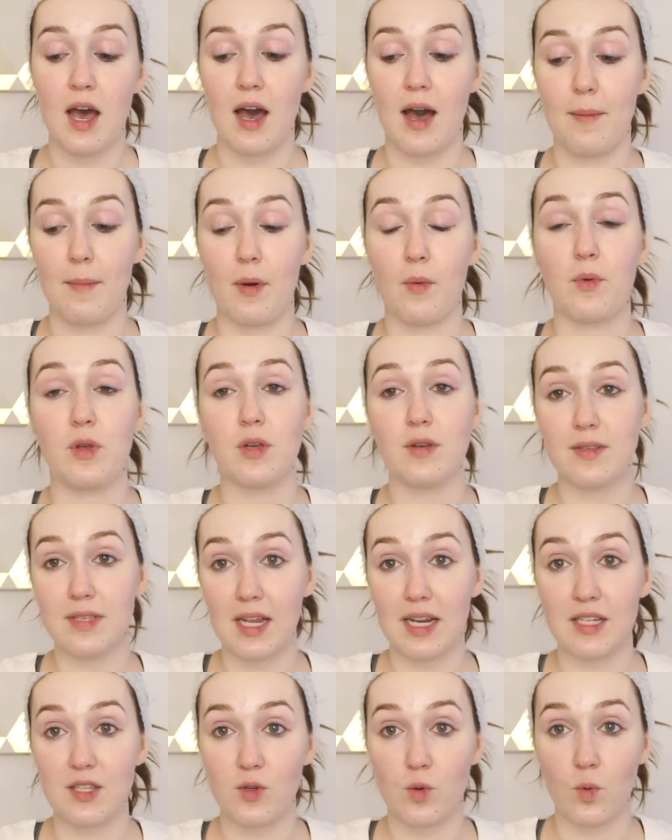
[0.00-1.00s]
But we used
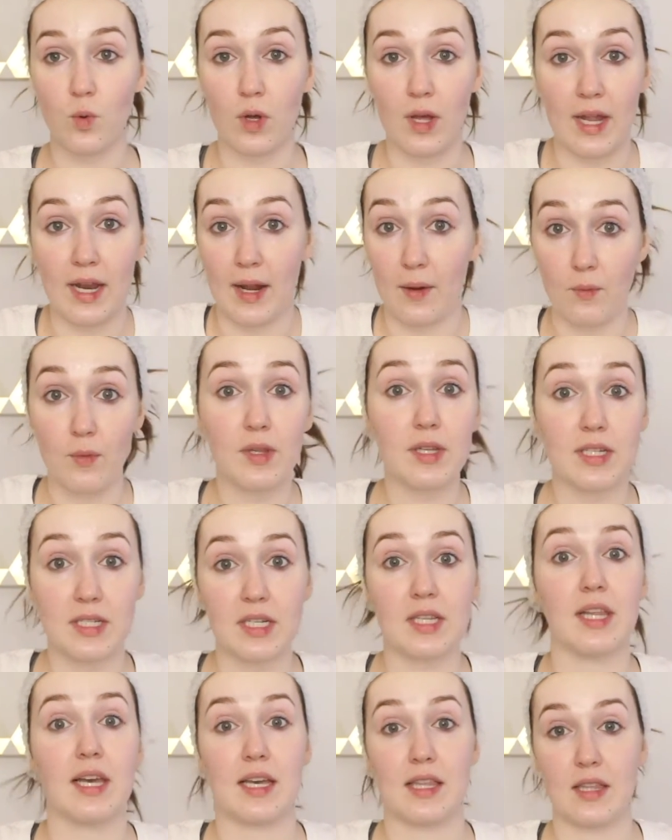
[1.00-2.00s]
that at school and I really
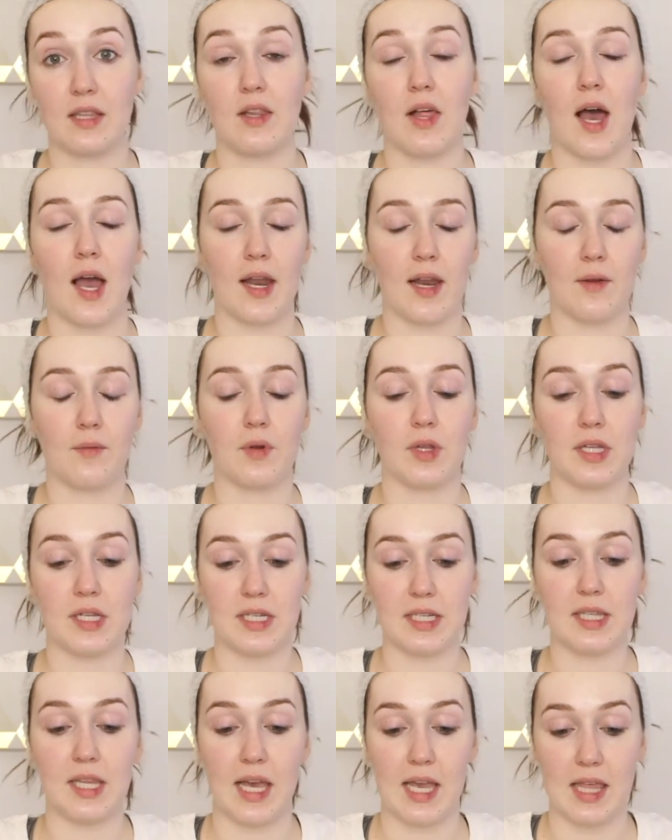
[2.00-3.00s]
did like the line. I really
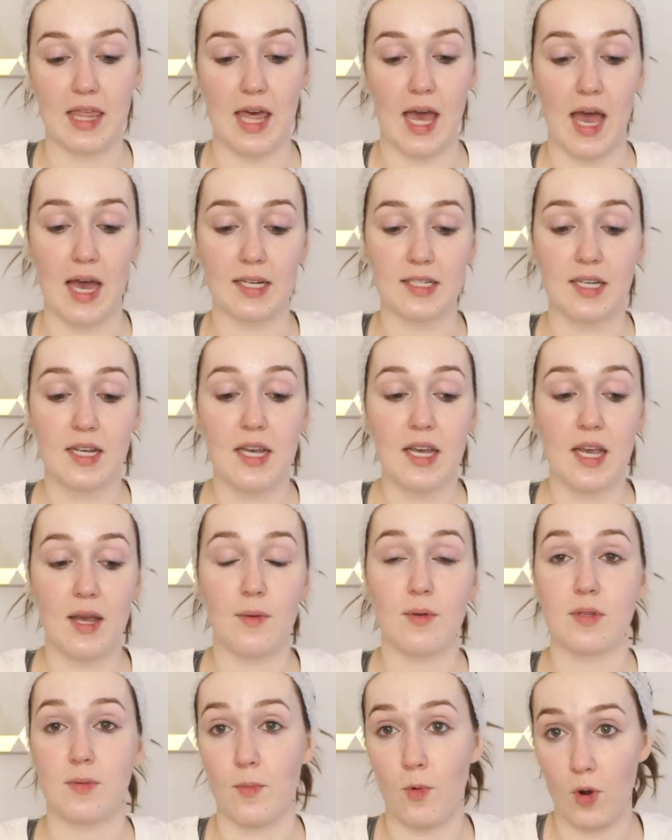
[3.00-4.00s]
did like that. It
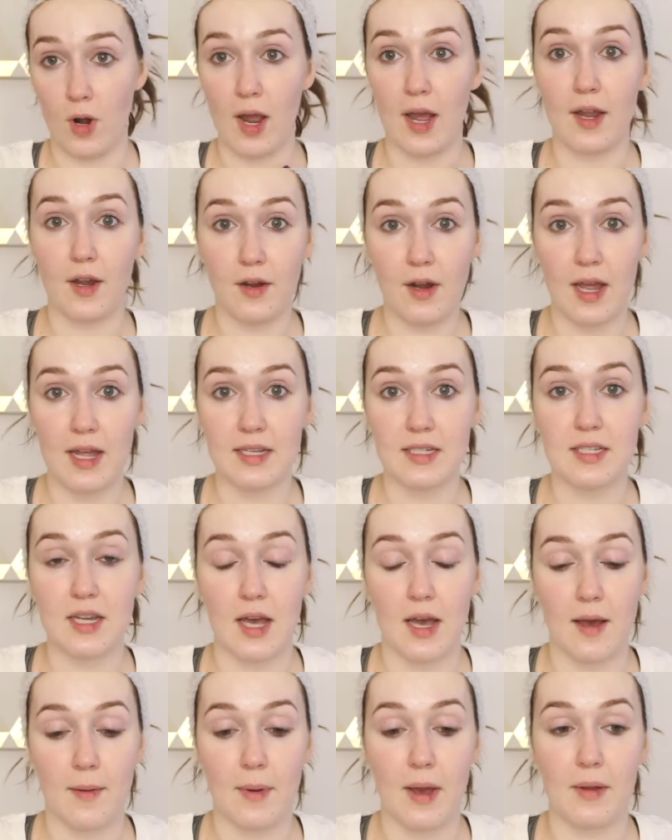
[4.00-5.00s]
was more higher end.
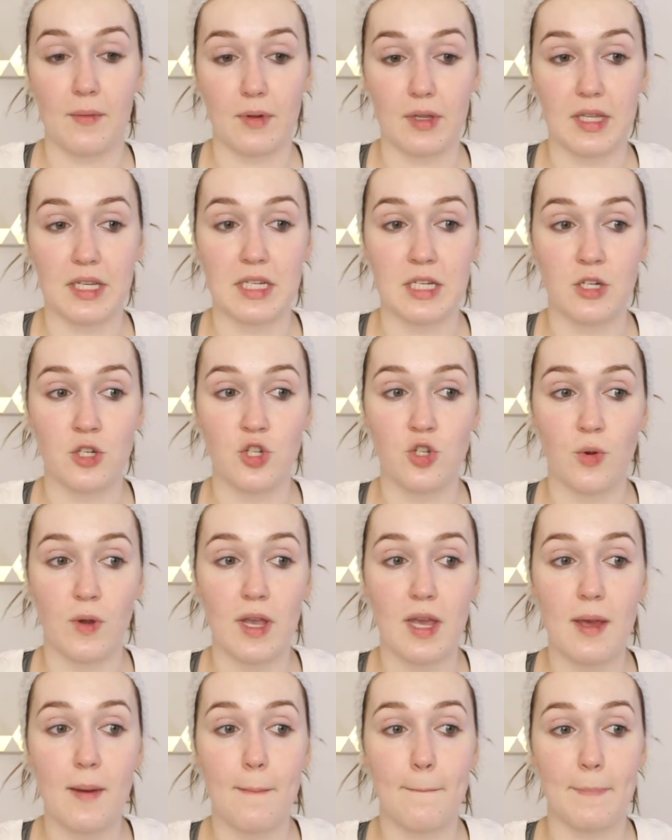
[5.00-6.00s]
I really did enjoy
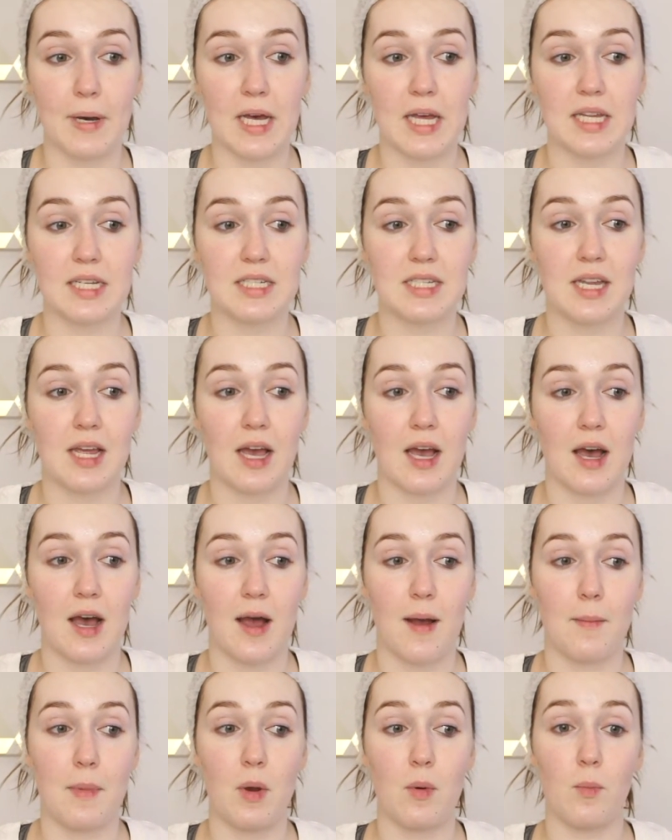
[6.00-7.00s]
it, but
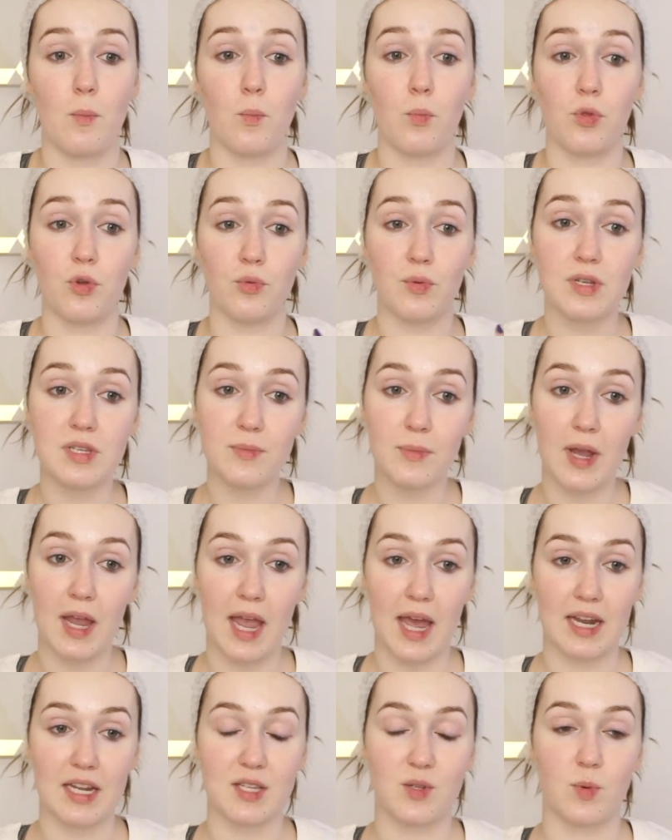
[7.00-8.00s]
the reason why I
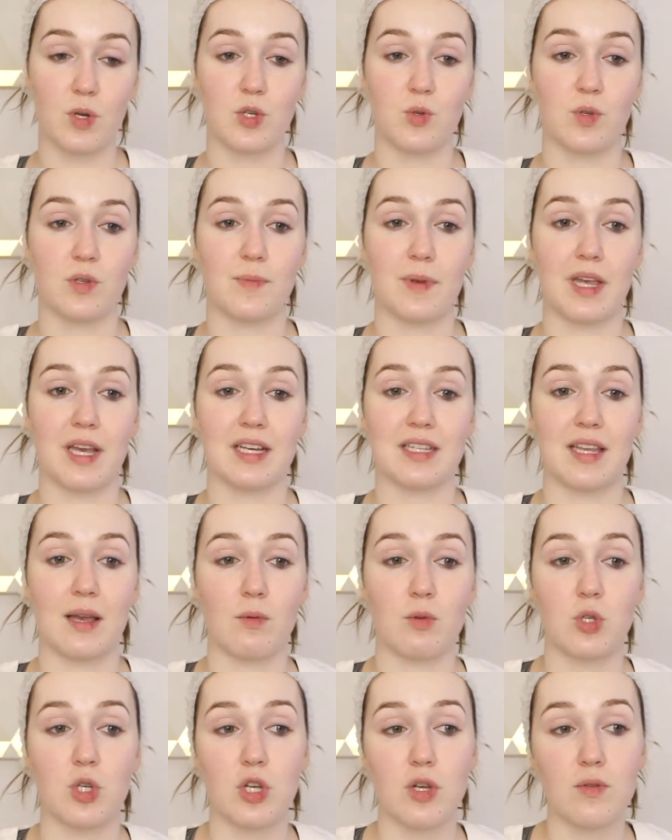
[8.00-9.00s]
had to switch was because I
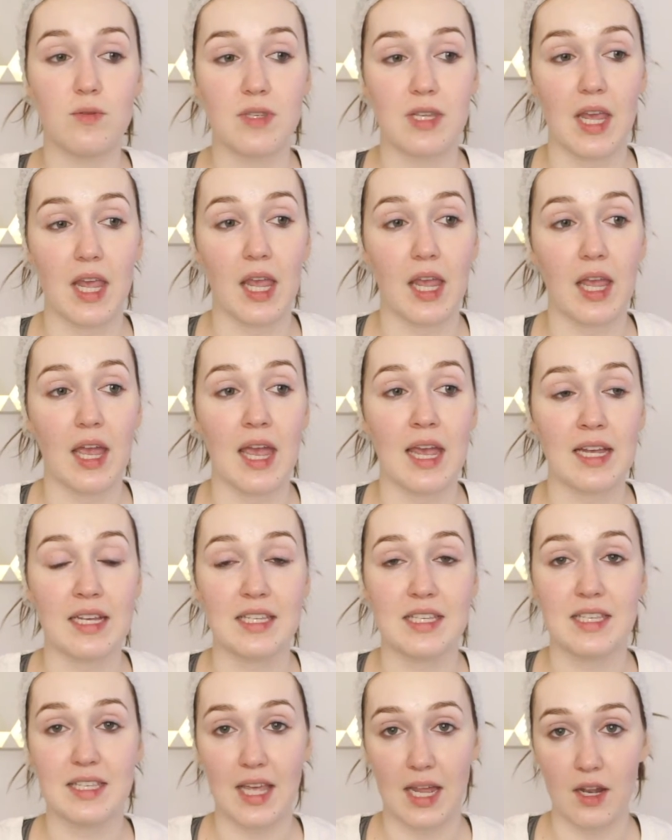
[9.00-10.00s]
was using a
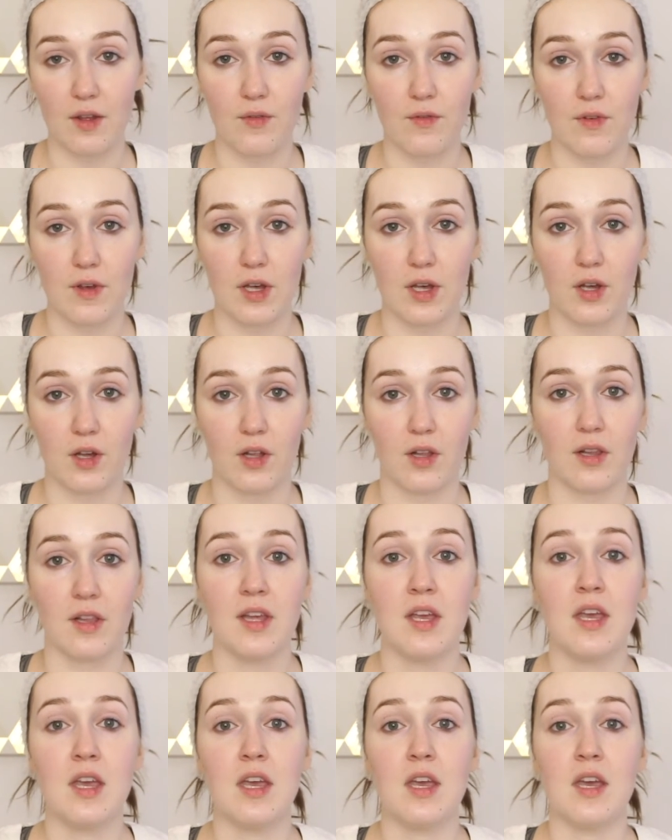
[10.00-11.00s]

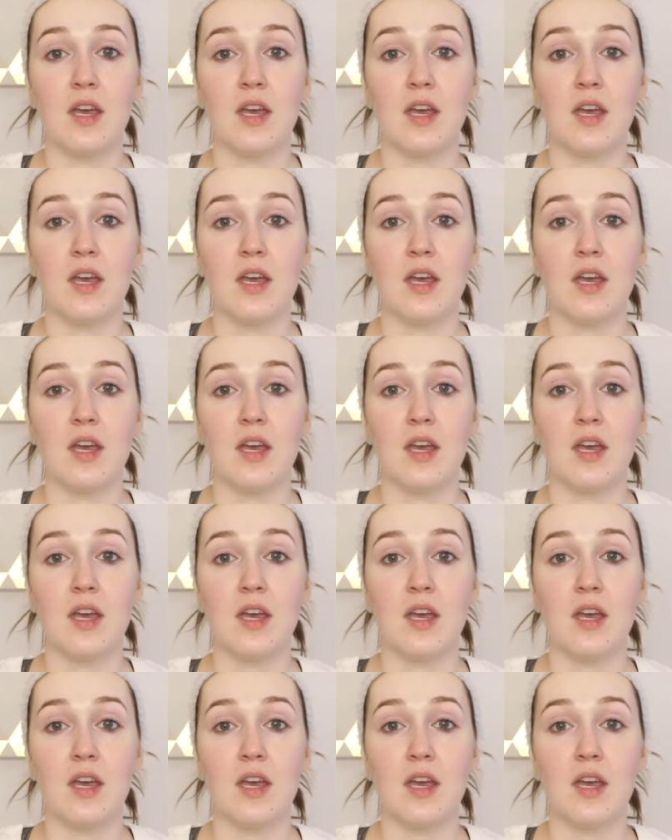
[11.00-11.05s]
Cetaphil